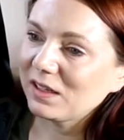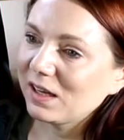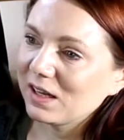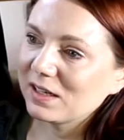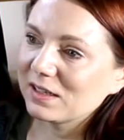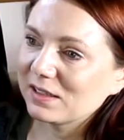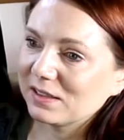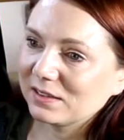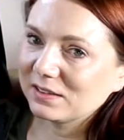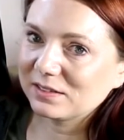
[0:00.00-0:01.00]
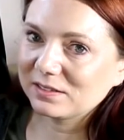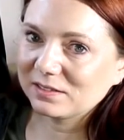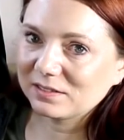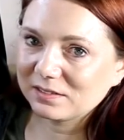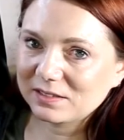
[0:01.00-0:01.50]

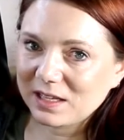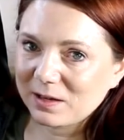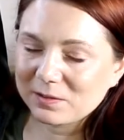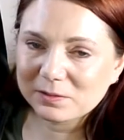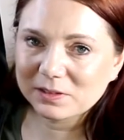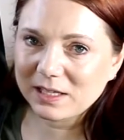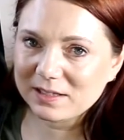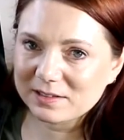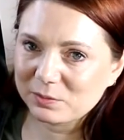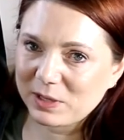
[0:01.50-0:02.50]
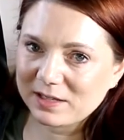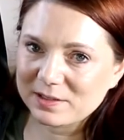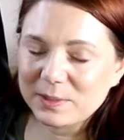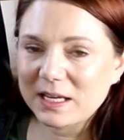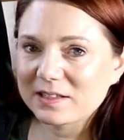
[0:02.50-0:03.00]
Our guests, we had
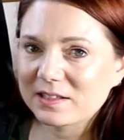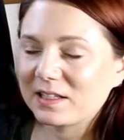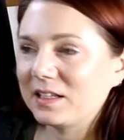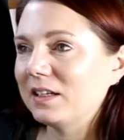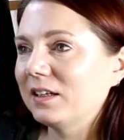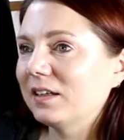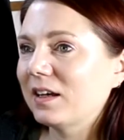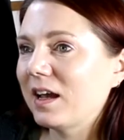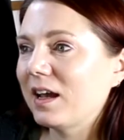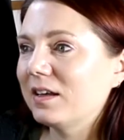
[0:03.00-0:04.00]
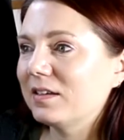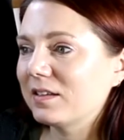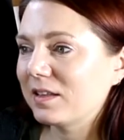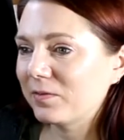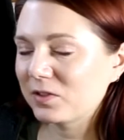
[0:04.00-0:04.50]
some guests here and
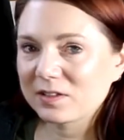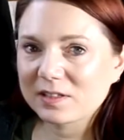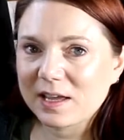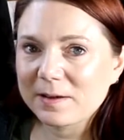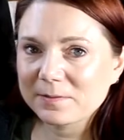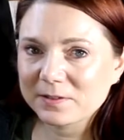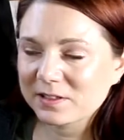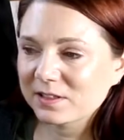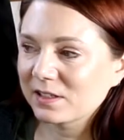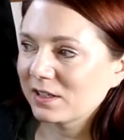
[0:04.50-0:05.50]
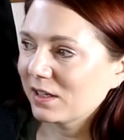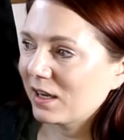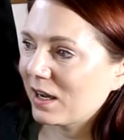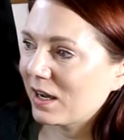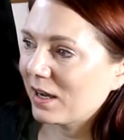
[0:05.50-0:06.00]
they've just left,
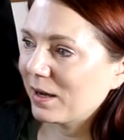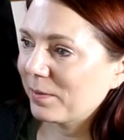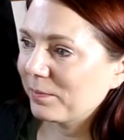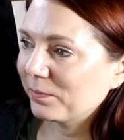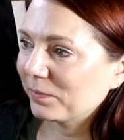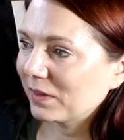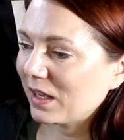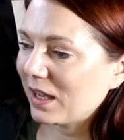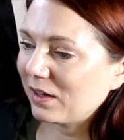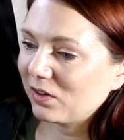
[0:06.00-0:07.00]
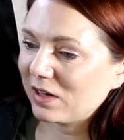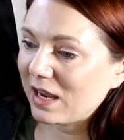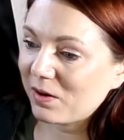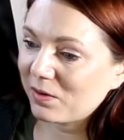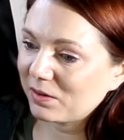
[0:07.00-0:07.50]
and
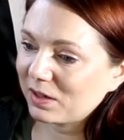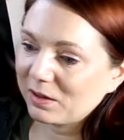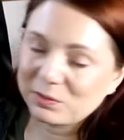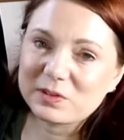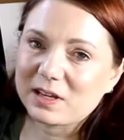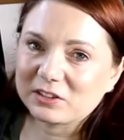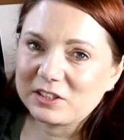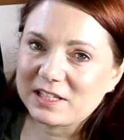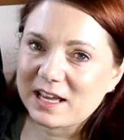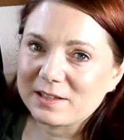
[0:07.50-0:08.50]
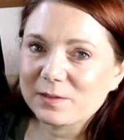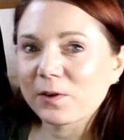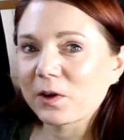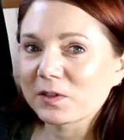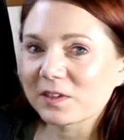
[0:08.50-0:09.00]
now it was actually Dan's
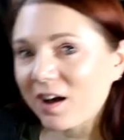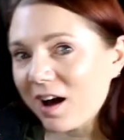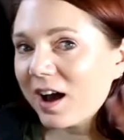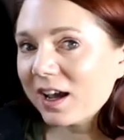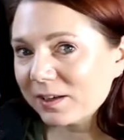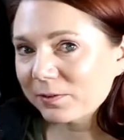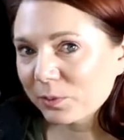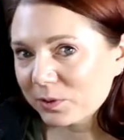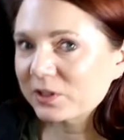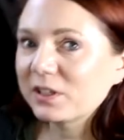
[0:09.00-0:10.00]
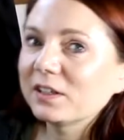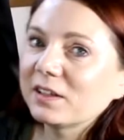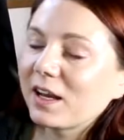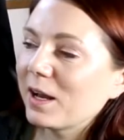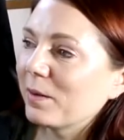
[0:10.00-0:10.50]
folks. Hi, if you're
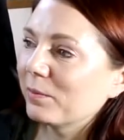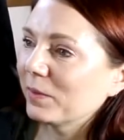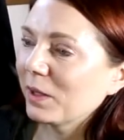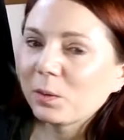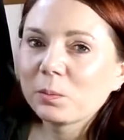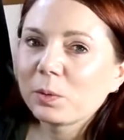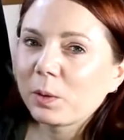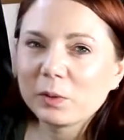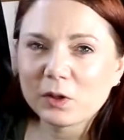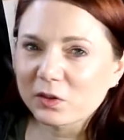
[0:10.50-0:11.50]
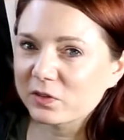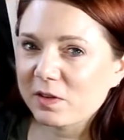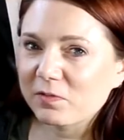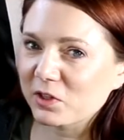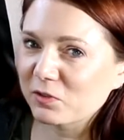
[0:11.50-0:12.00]
watching. Probably not, because
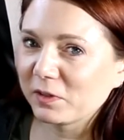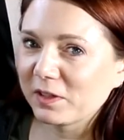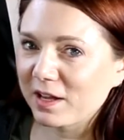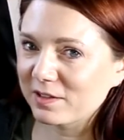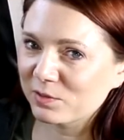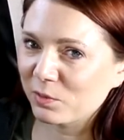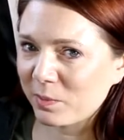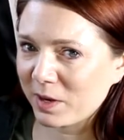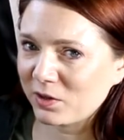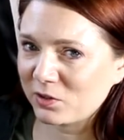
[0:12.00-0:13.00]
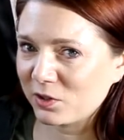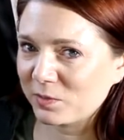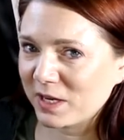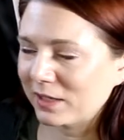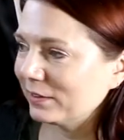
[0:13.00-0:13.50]
they've just realised what my
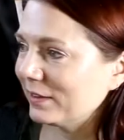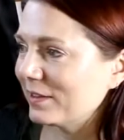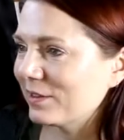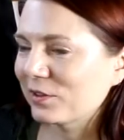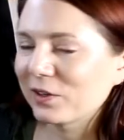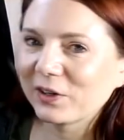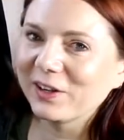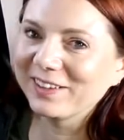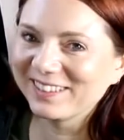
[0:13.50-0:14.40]
YouTube channel is, so